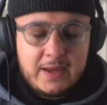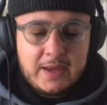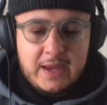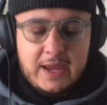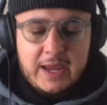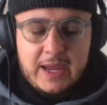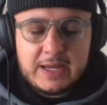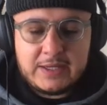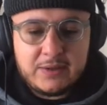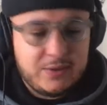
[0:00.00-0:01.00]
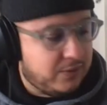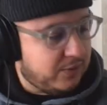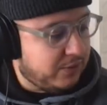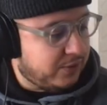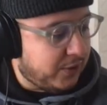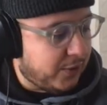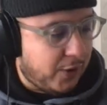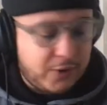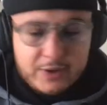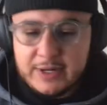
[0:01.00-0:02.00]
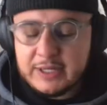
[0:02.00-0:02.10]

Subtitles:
And there are